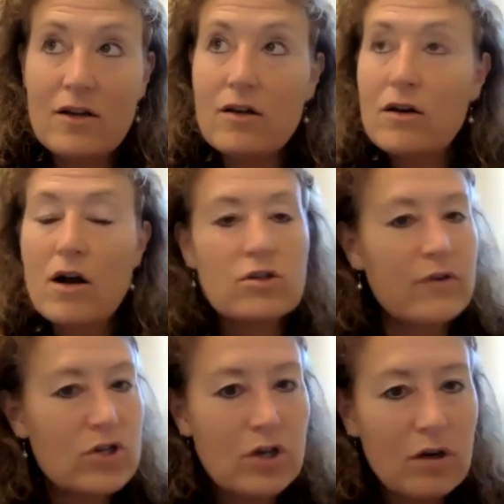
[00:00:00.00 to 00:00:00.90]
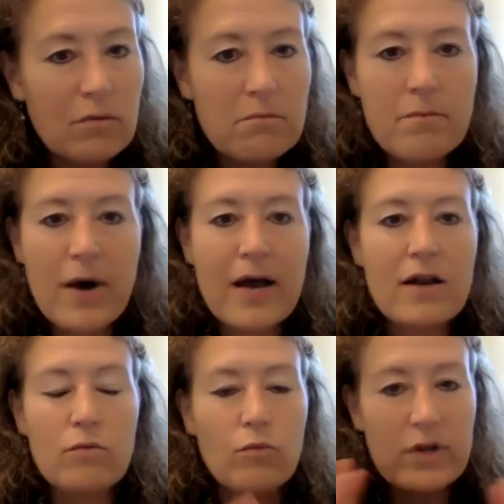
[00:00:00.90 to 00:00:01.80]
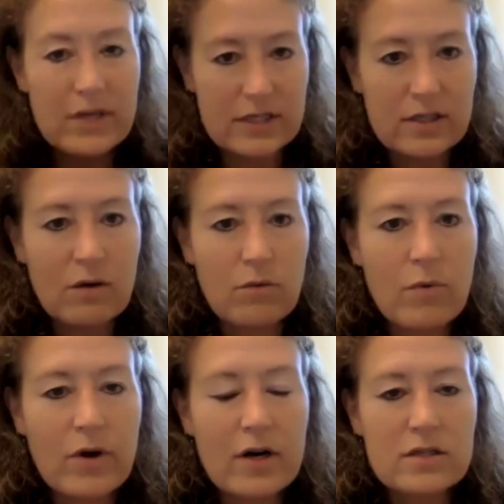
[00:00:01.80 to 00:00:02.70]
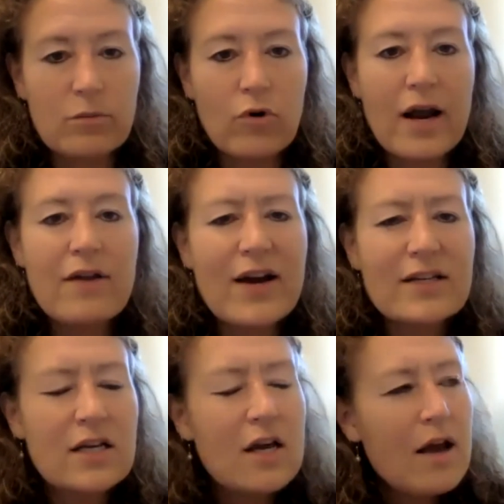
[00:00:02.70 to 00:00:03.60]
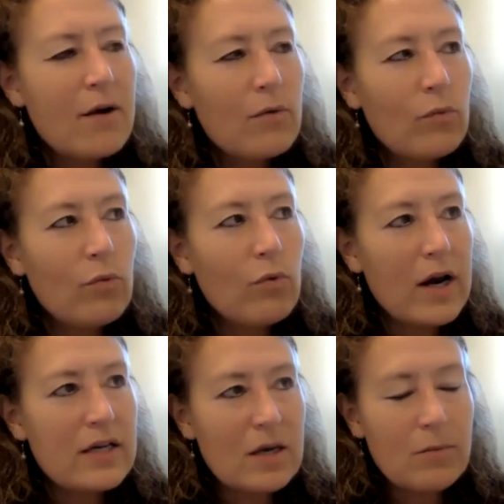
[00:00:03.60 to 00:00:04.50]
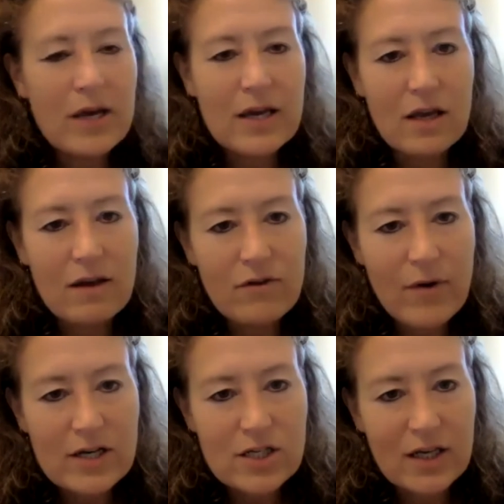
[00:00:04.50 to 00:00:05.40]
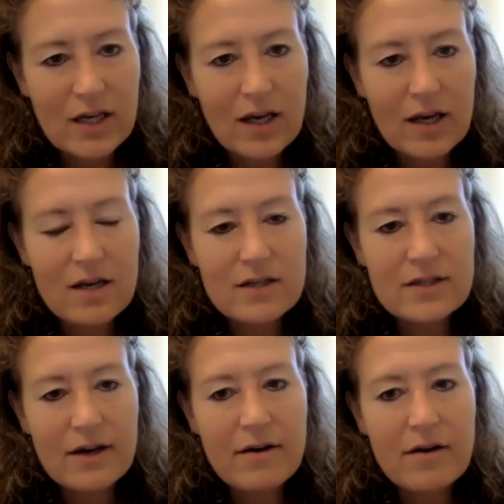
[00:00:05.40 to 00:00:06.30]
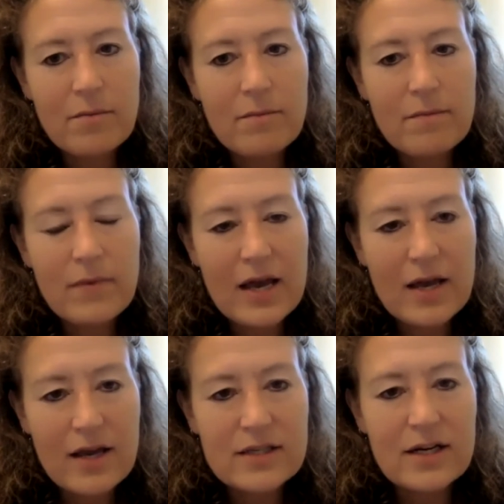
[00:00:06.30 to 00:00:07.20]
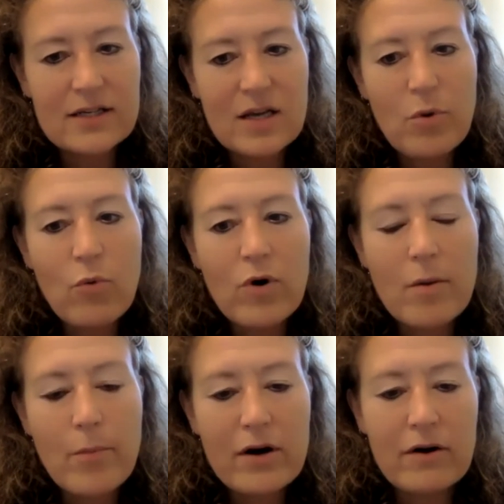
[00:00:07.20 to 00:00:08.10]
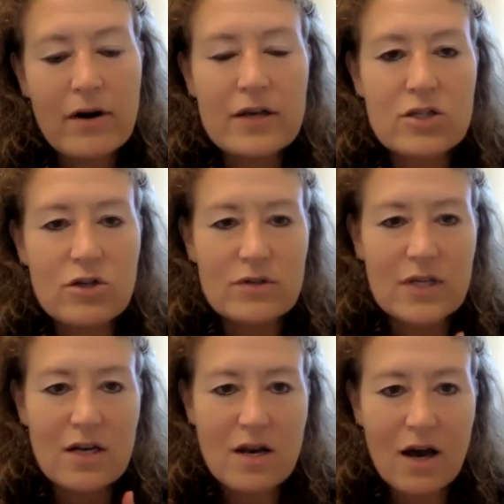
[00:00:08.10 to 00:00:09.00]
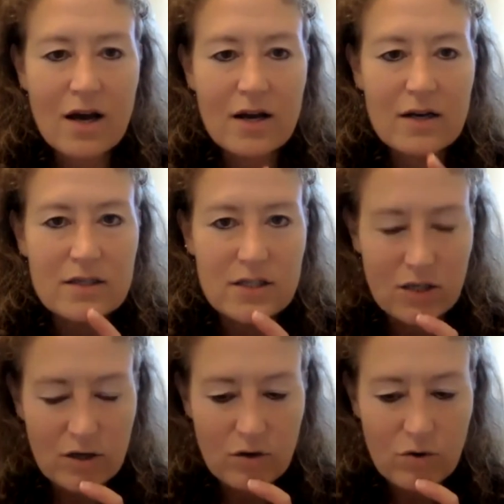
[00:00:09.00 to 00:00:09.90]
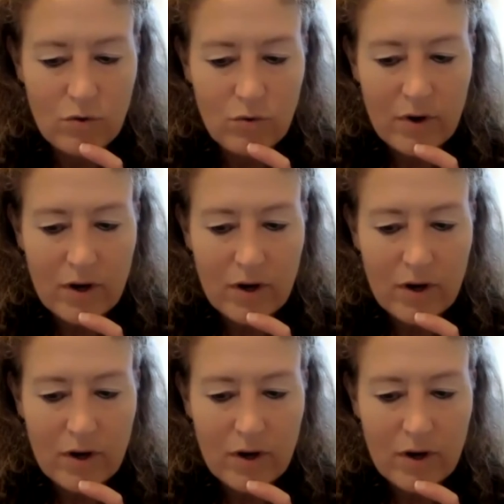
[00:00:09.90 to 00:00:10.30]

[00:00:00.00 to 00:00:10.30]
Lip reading: controversial, but with this slang we want to support. In fact, one example I can give you actually is an example where a partner has chosen not to,